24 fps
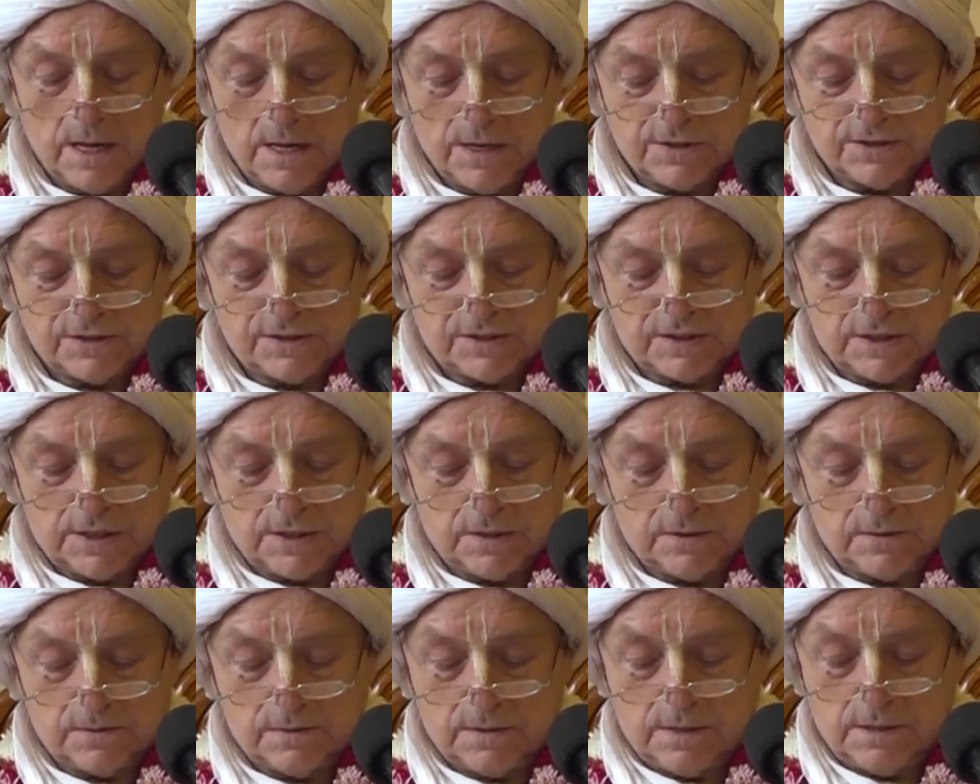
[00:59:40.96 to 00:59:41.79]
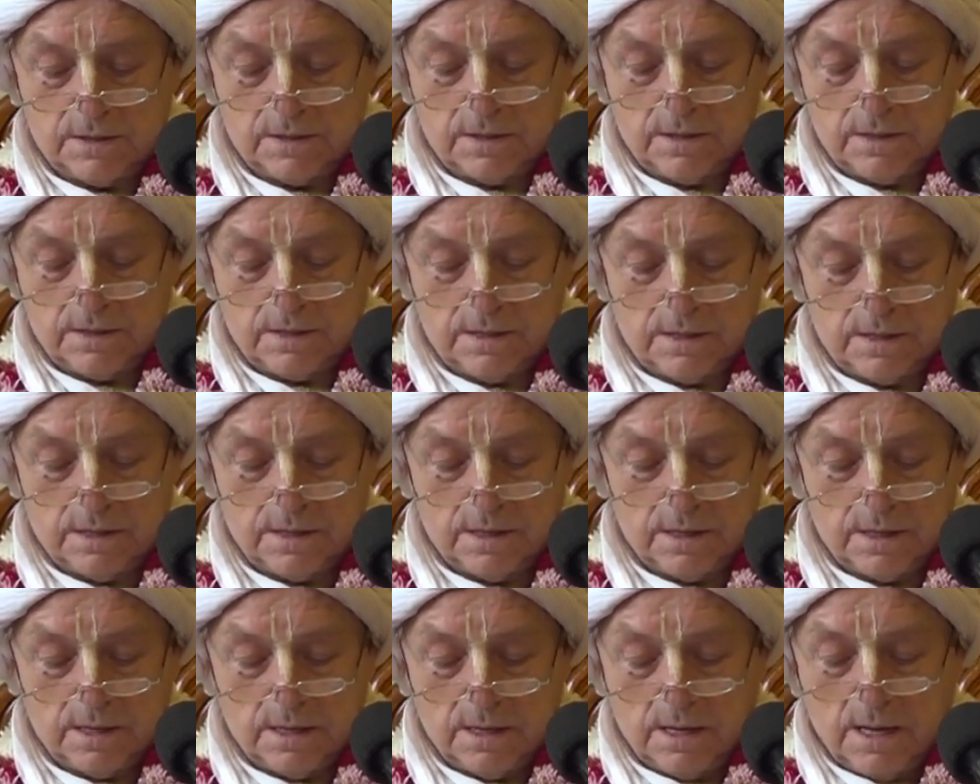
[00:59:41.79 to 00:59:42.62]
So
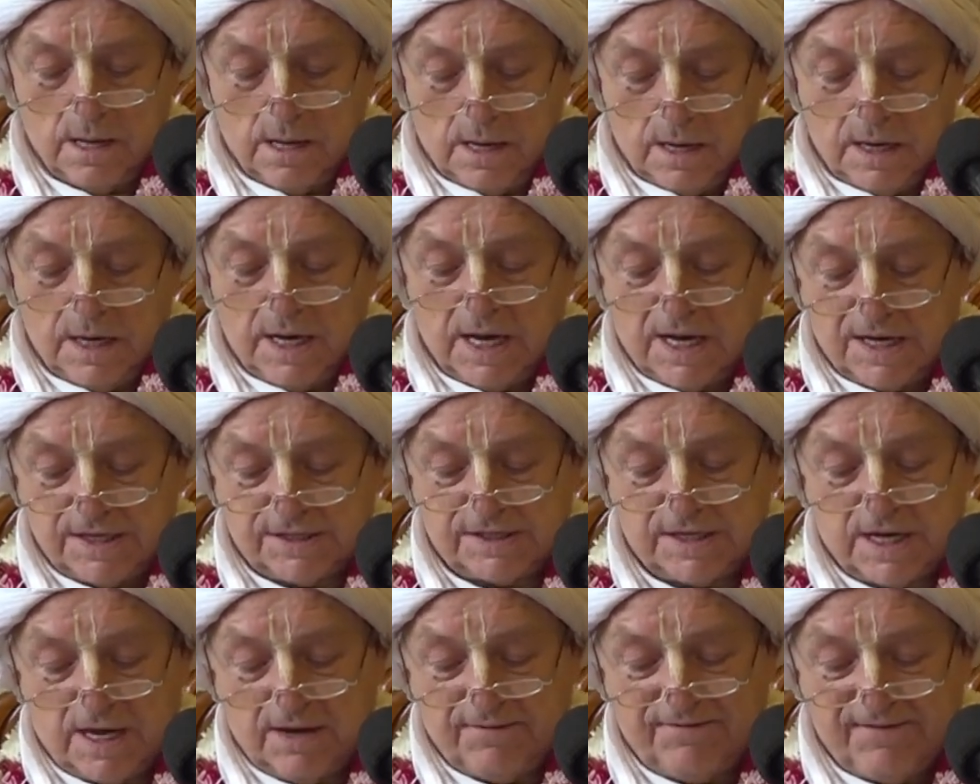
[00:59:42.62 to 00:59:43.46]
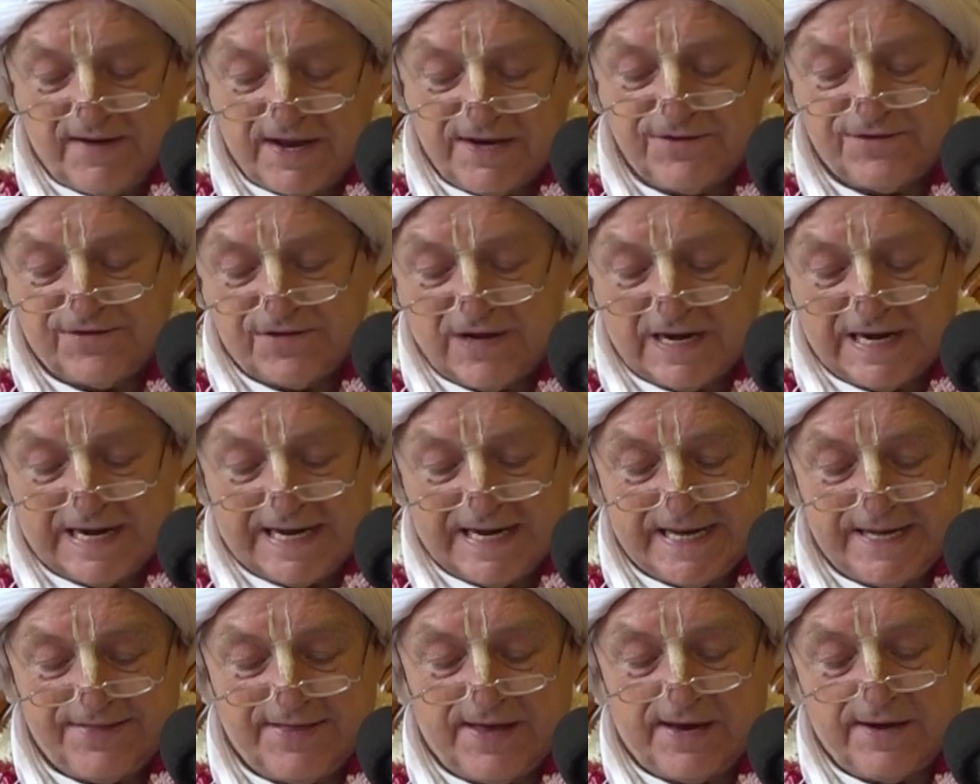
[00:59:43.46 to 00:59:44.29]
Yes,
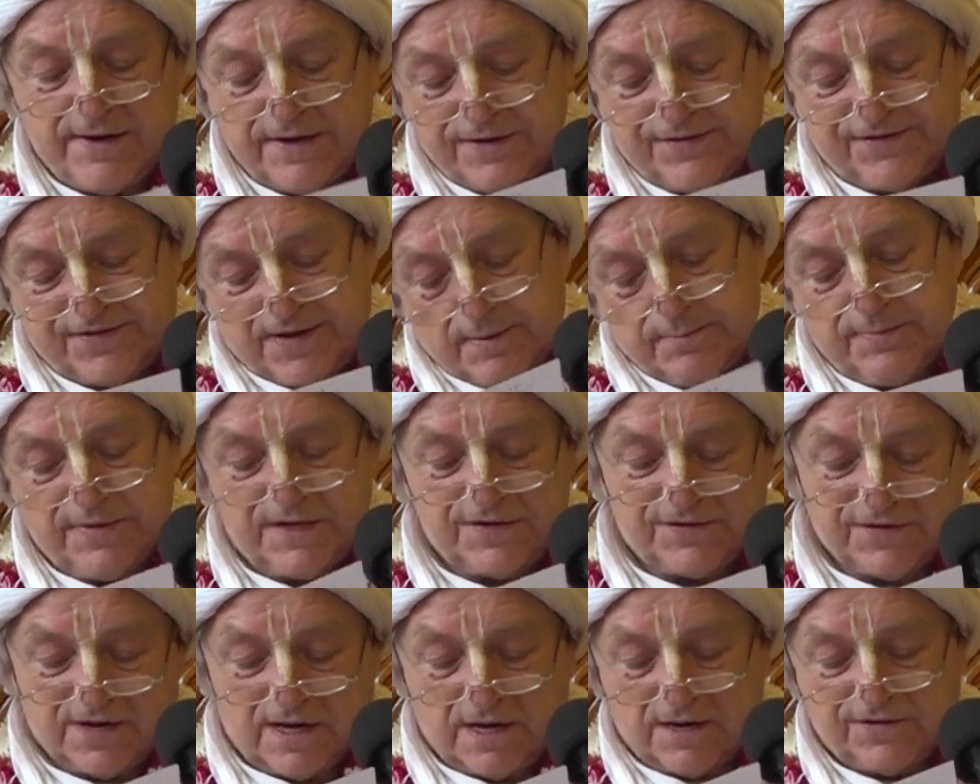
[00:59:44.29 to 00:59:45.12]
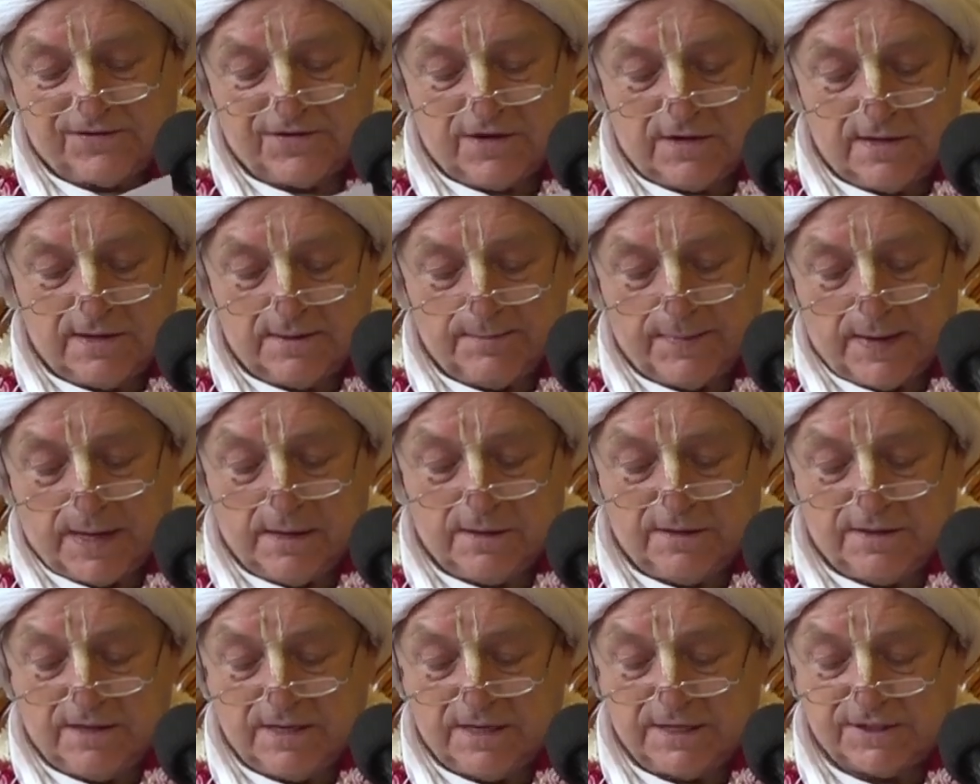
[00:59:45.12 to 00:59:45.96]
eventually there is some discussion
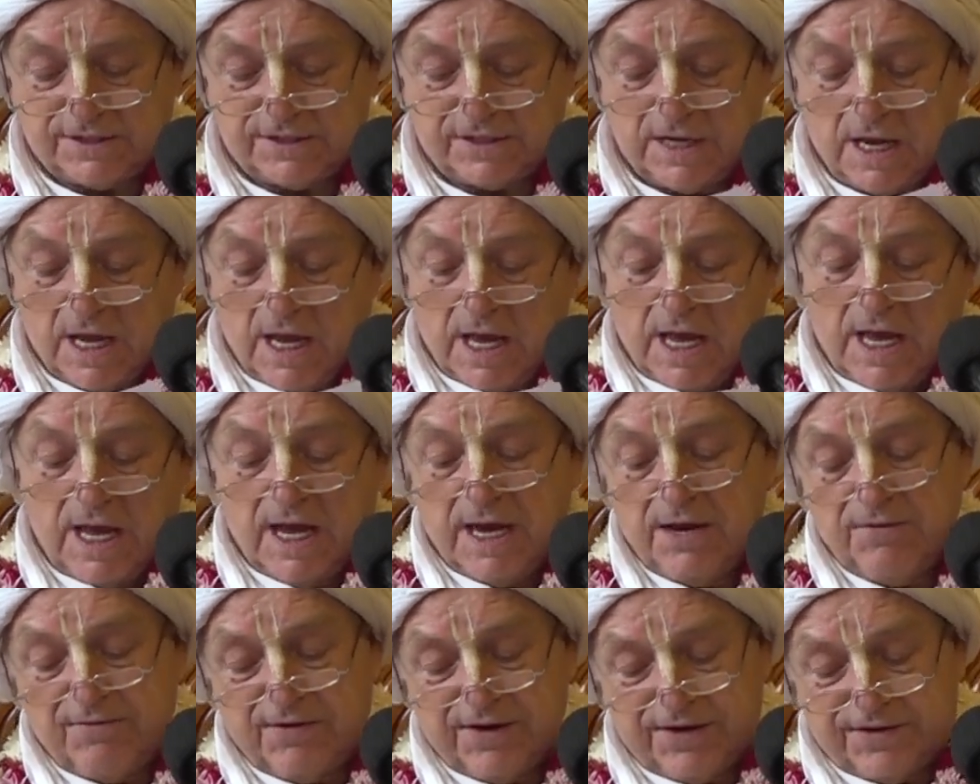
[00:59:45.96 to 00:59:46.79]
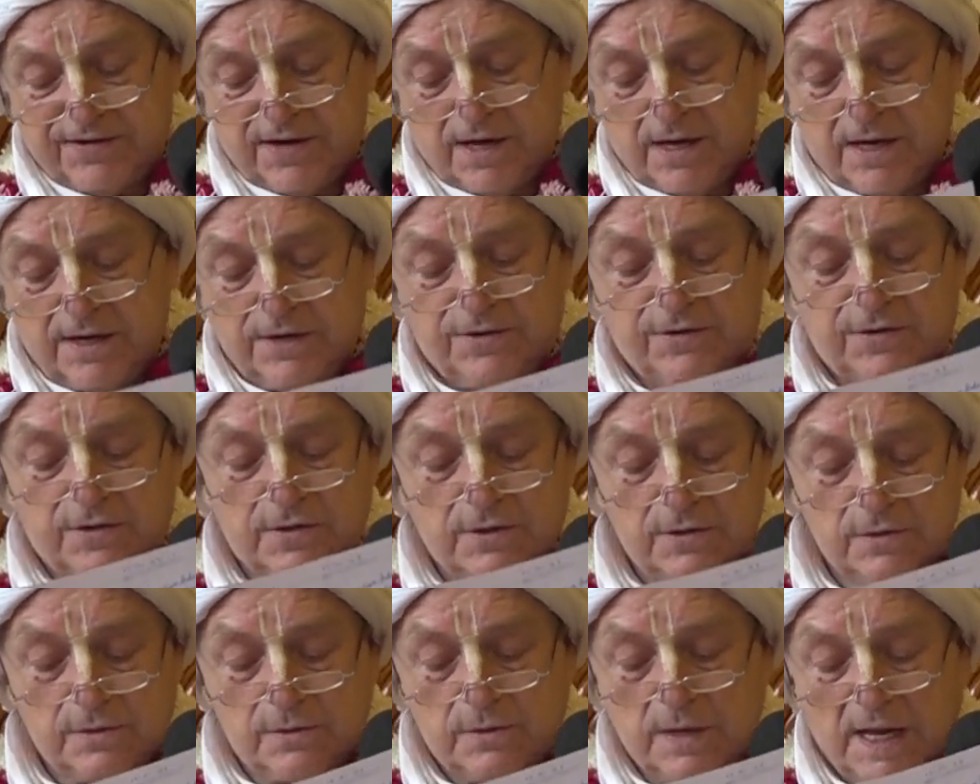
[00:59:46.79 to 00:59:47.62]
about this. He returned
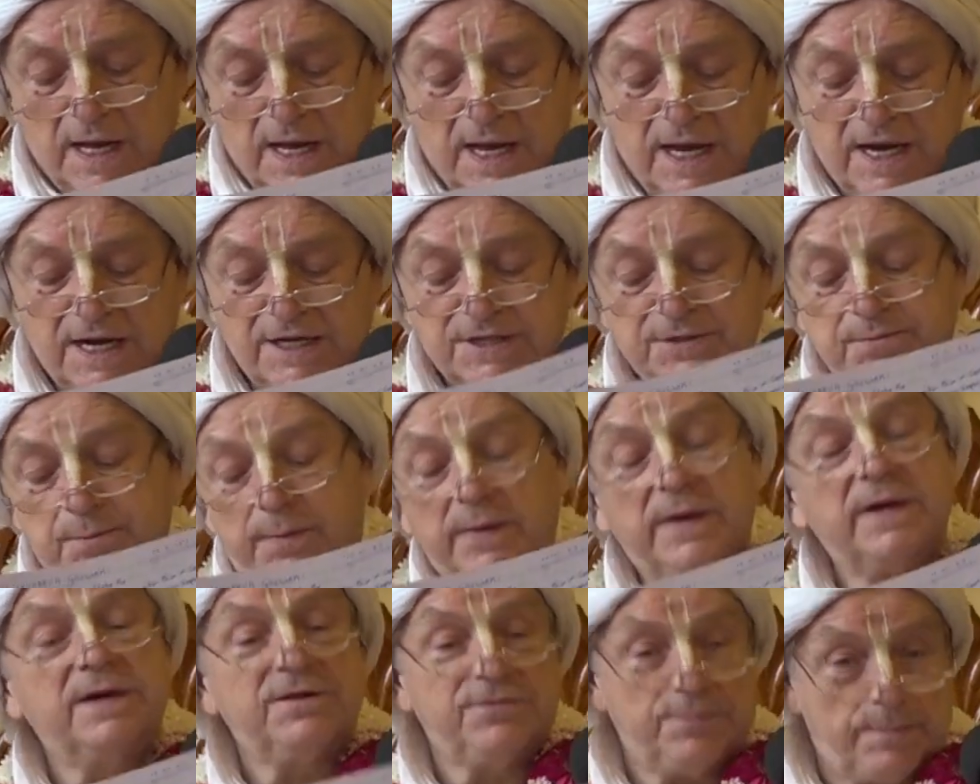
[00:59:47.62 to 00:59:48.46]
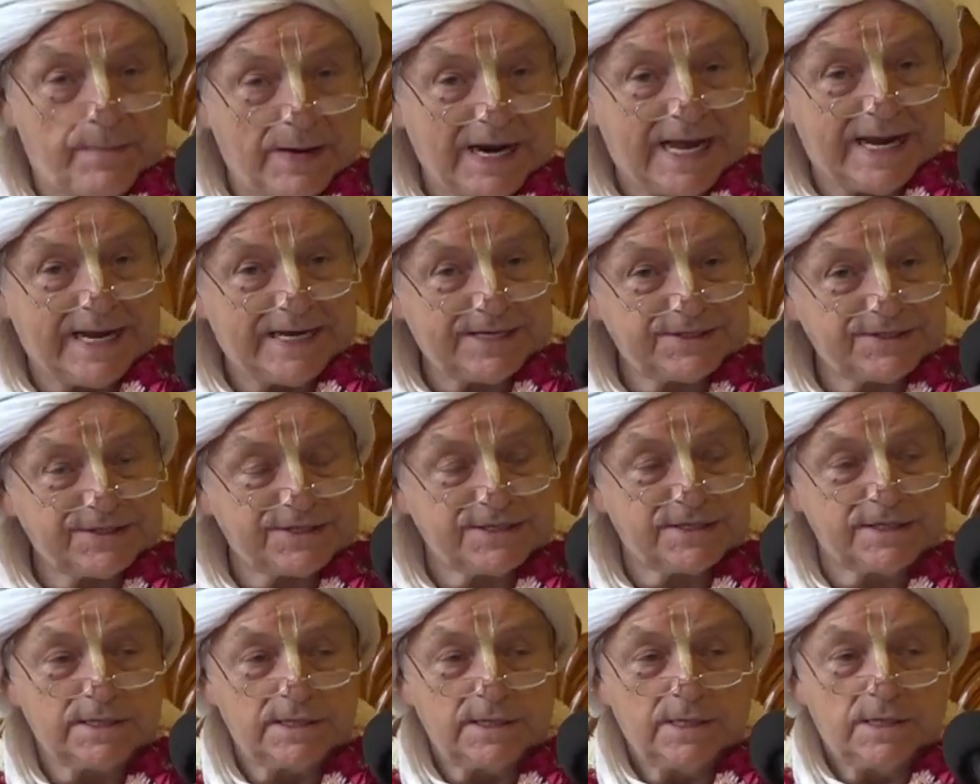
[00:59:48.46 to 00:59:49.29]
to his
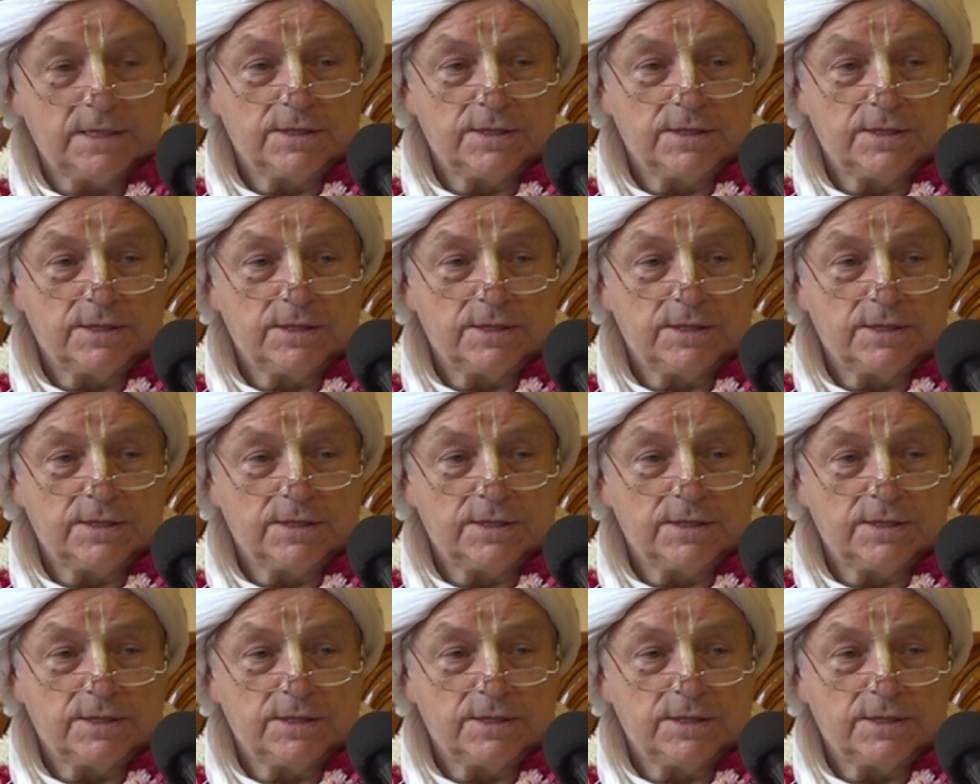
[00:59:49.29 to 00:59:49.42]
birthplace